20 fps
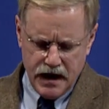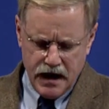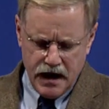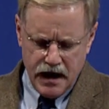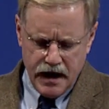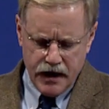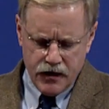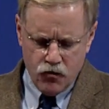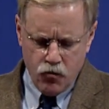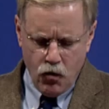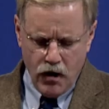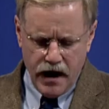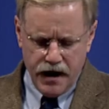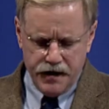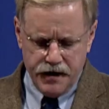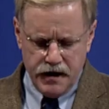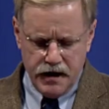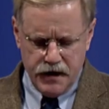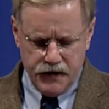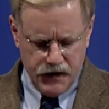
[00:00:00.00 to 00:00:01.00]
and when
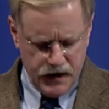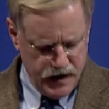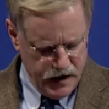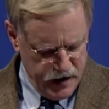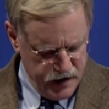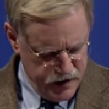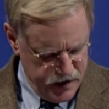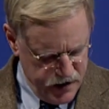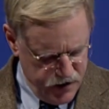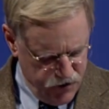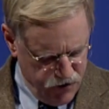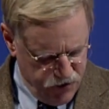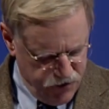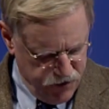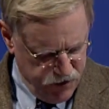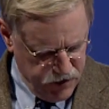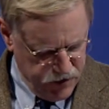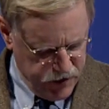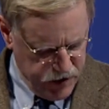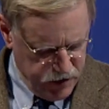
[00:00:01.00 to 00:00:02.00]
in the
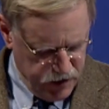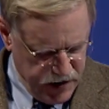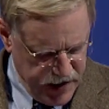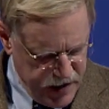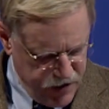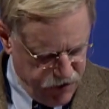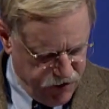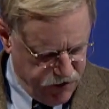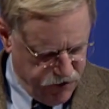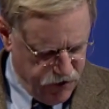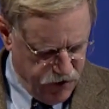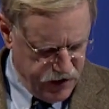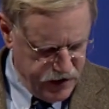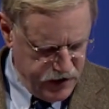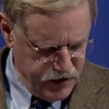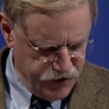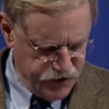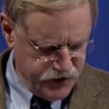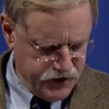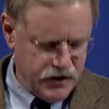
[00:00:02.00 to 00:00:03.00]
late 30s
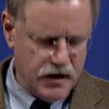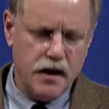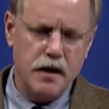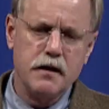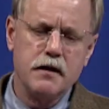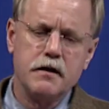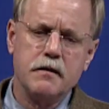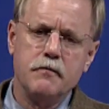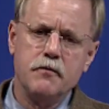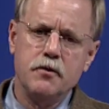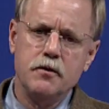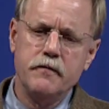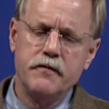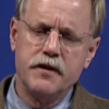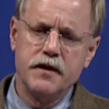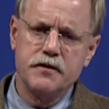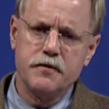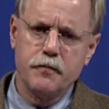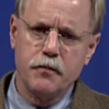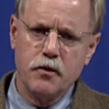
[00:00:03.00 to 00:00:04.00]
Stalin moved
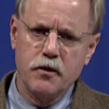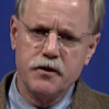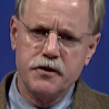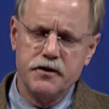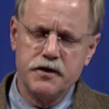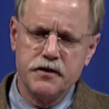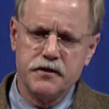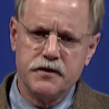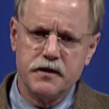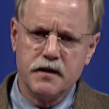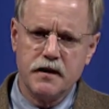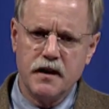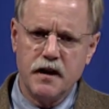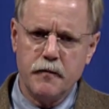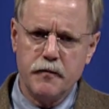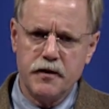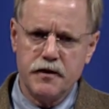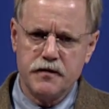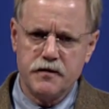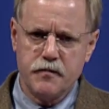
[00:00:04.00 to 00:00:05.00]
his purges to
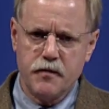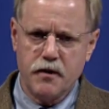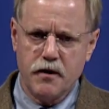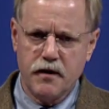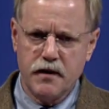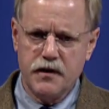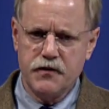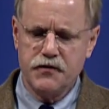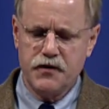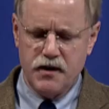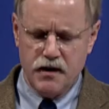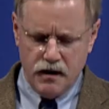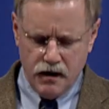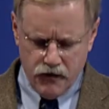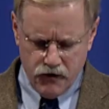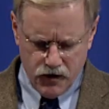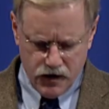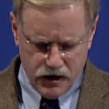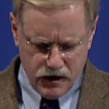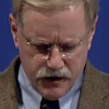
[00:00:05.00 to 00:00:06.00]
communist parties in
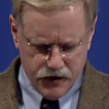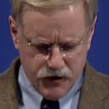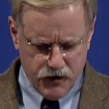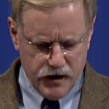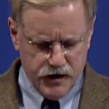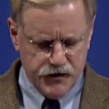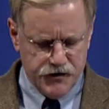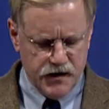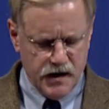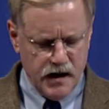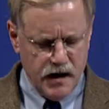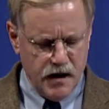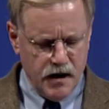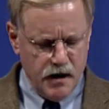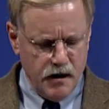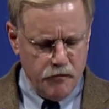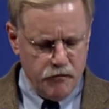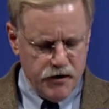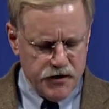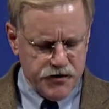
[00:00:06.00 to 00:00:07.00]
other countries,
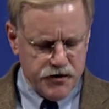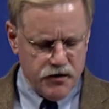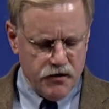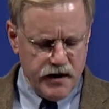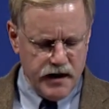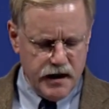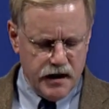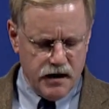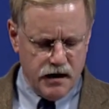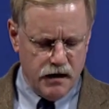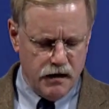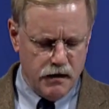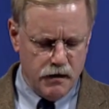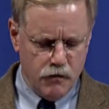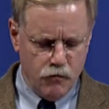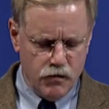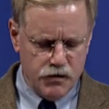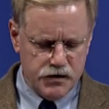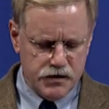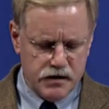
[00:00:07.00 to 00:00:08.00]
Mr. E. Kahl
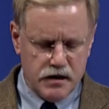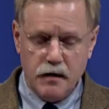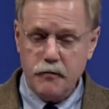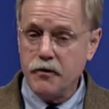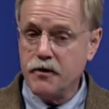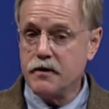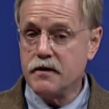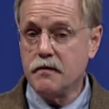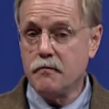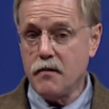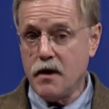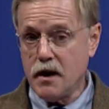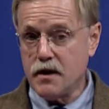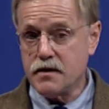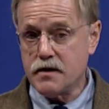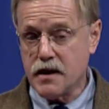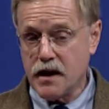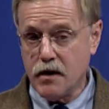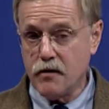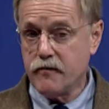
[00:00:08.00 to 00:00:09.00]
was summoned to
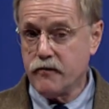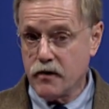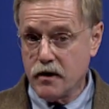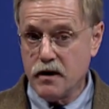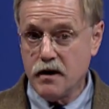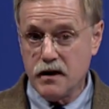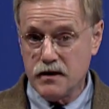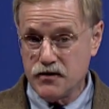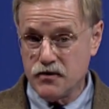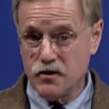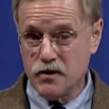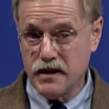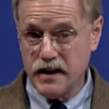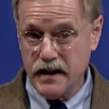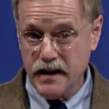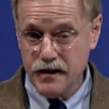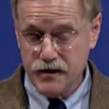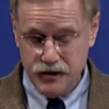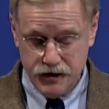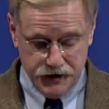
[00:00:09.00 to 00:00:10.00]
Moscow for
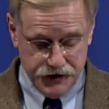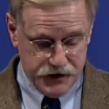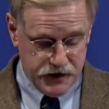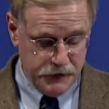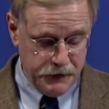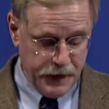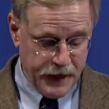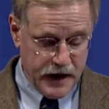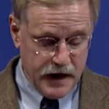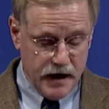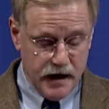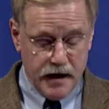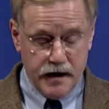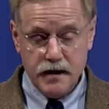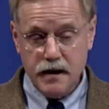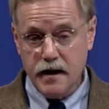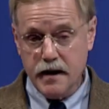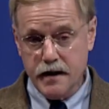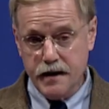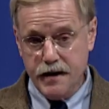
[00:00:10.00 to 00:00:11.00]
consultations, and
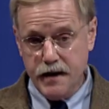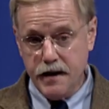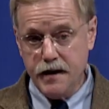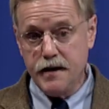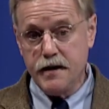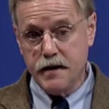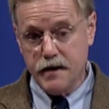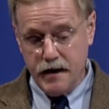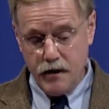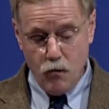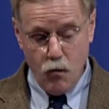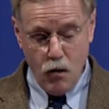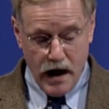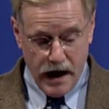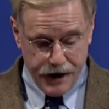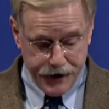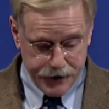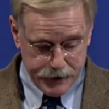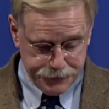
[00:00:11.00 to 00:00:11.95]
like an idiot, he went.